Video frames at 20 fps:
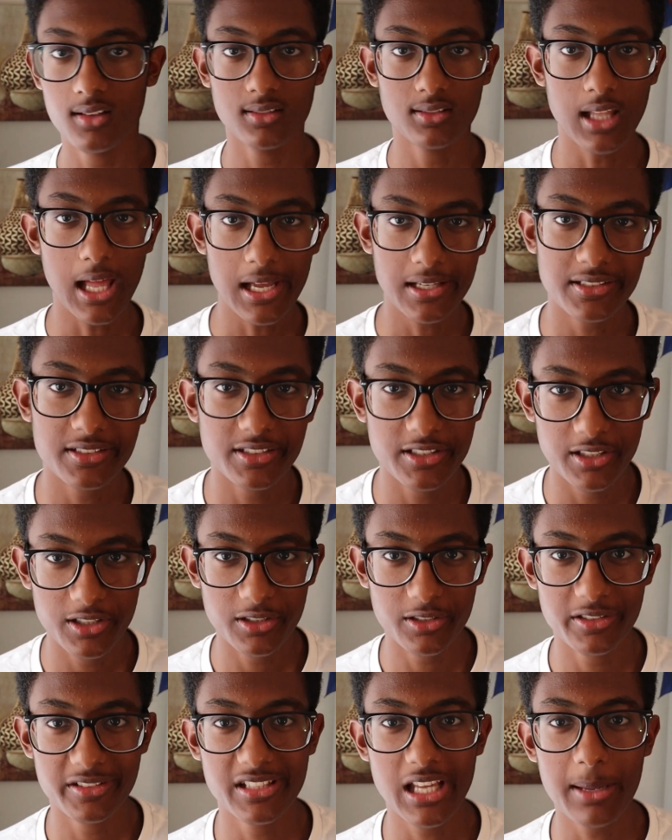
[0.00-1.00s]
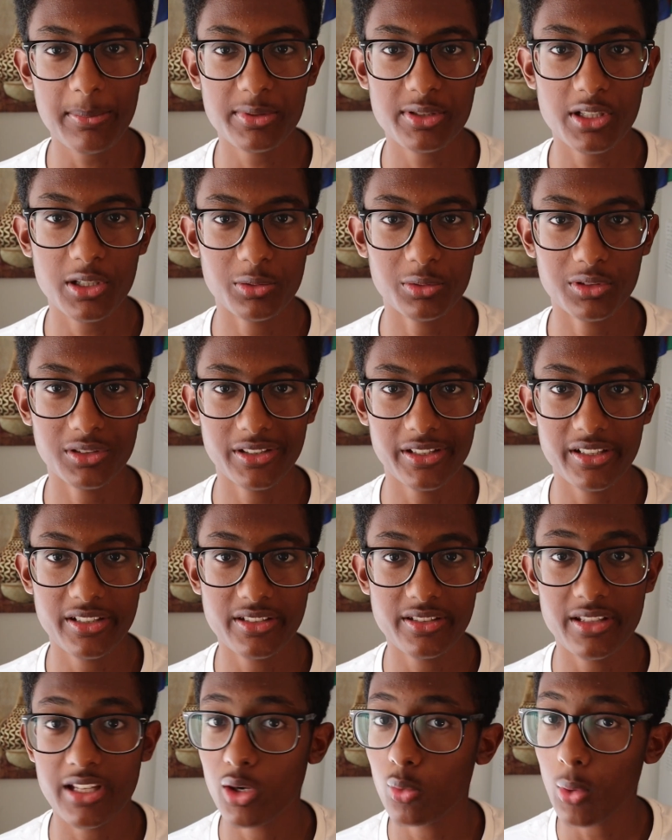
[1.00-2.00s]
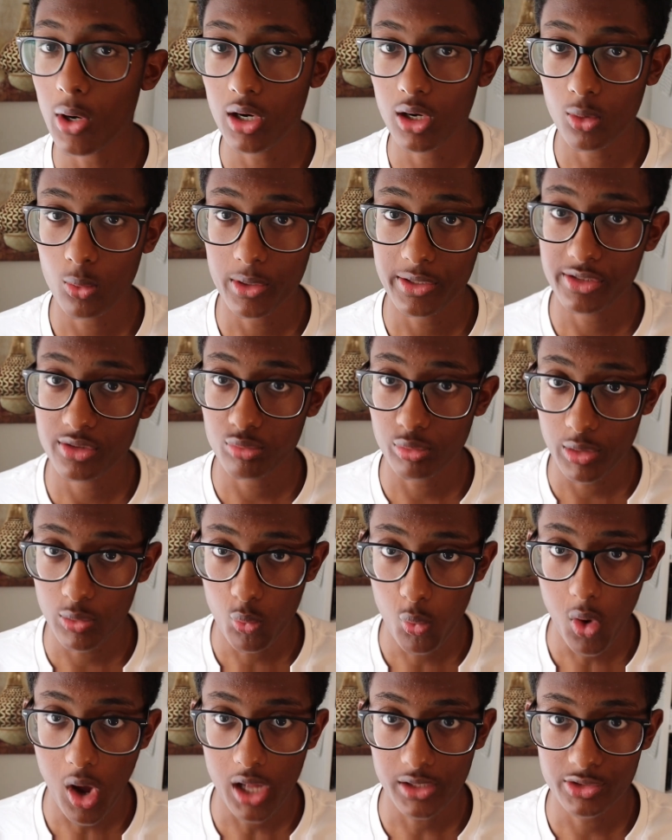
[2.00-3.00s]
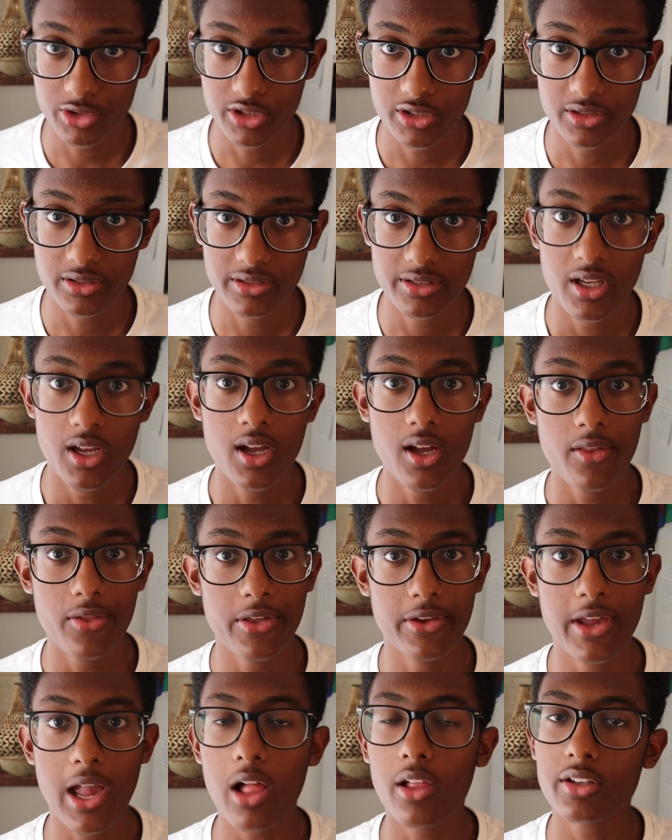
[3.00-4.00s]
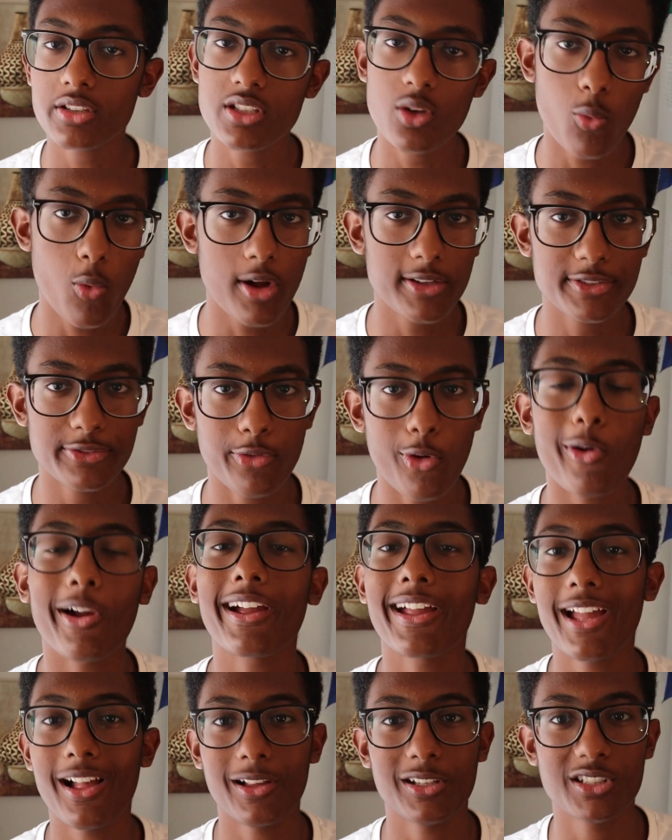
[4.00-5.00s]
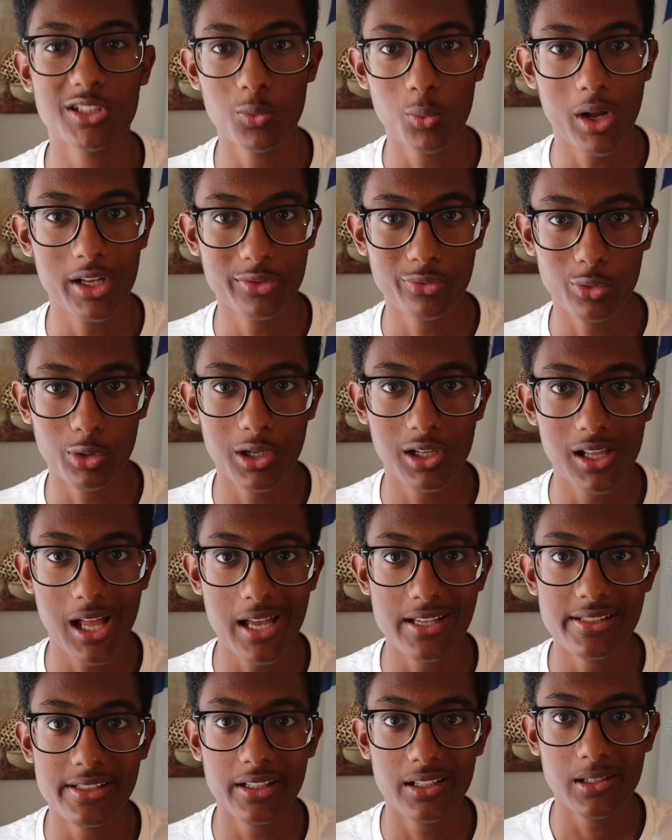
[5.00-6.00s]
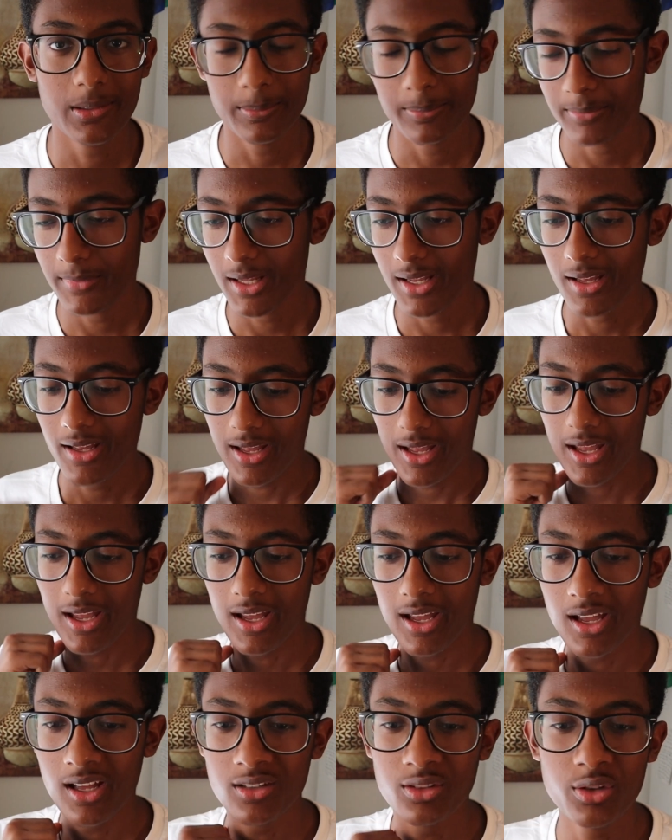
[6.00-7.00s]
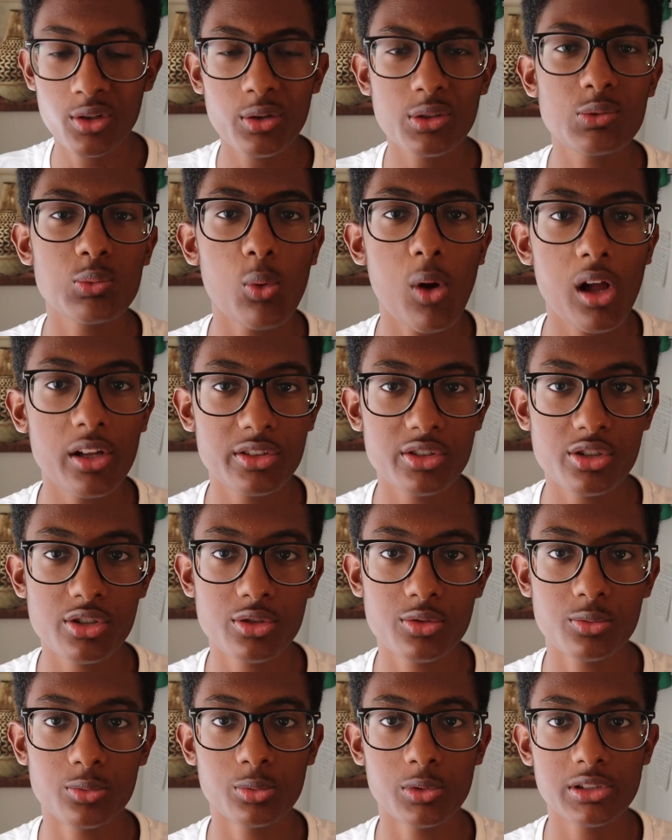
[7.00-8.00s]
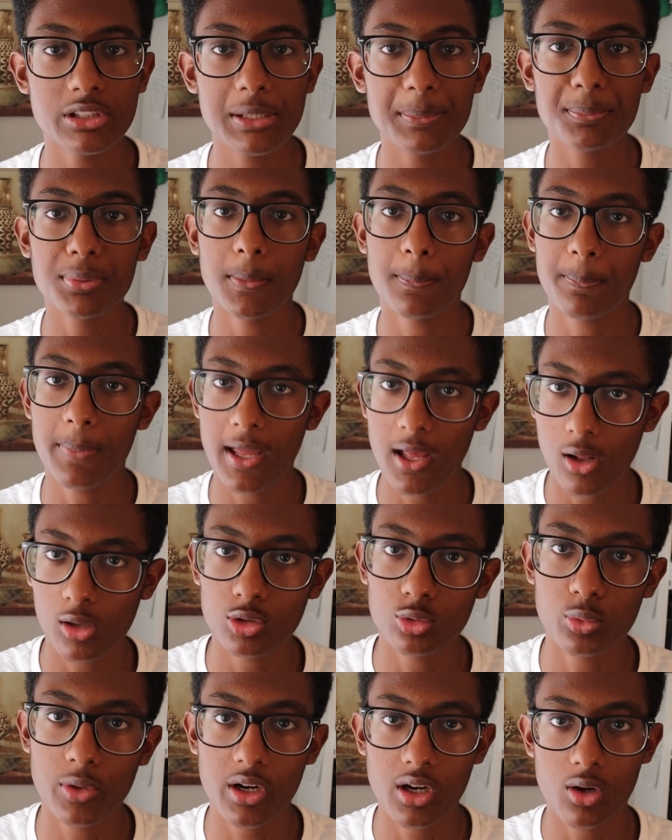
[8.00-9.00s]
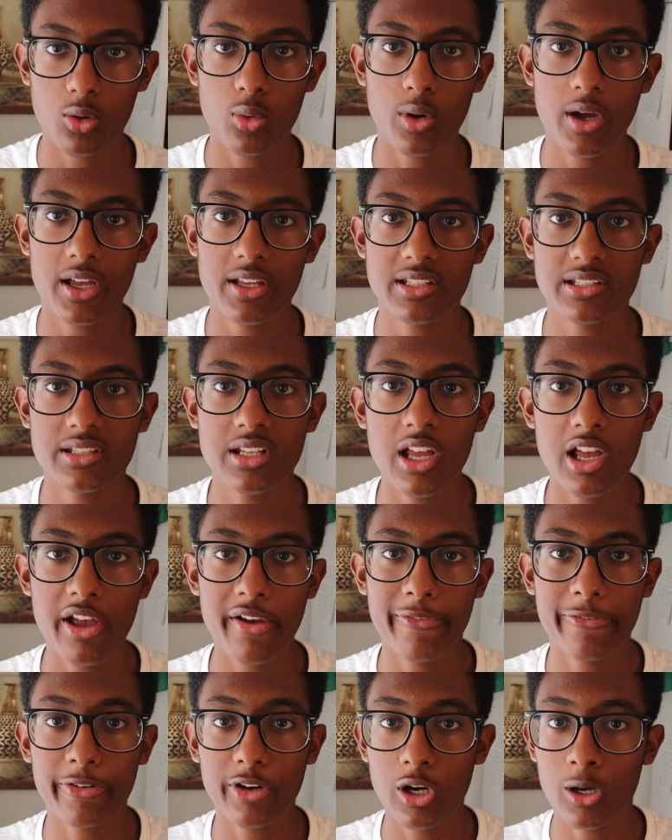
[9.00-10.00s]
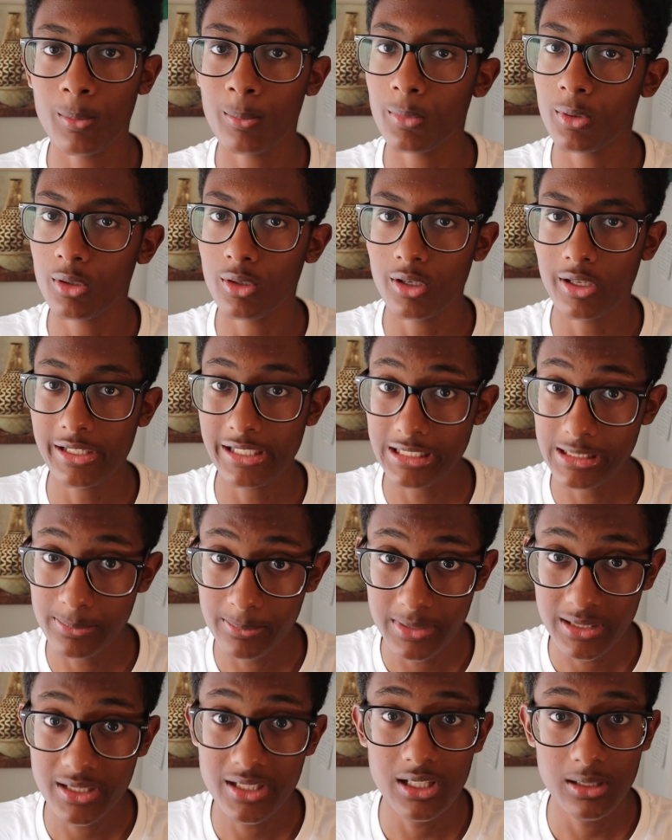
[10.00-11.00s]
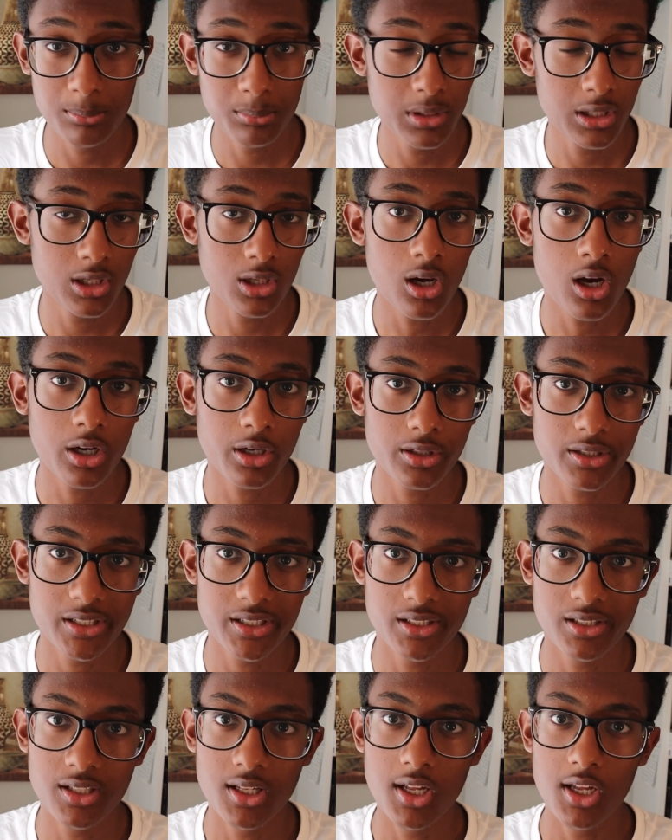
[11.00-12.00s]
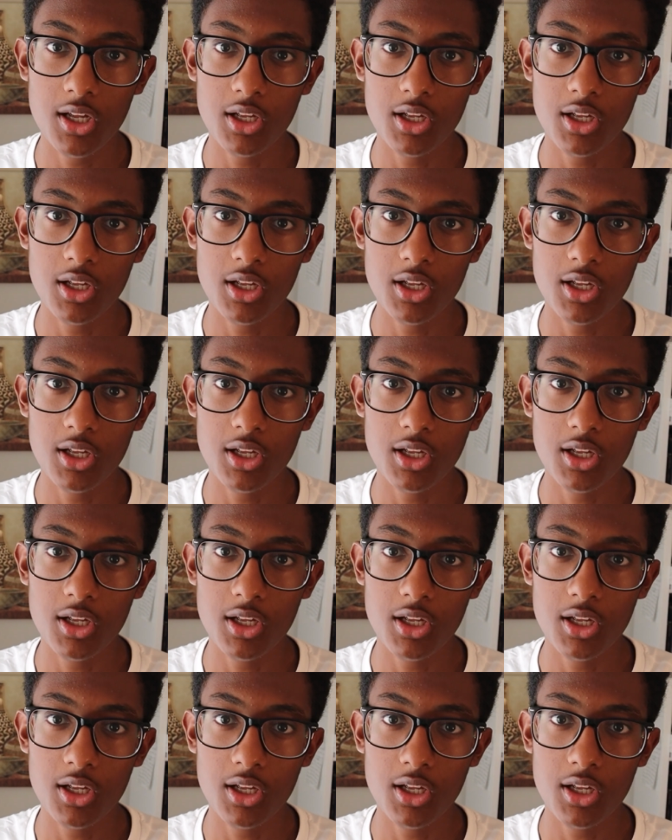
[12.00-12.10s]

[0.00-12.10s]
Last year, Samsung released their WearOS 3 watches, the Galaxy Watch 4 and Galaxy Watch 4 Classic. And those watches really propelled WearOS from immediate mediocrity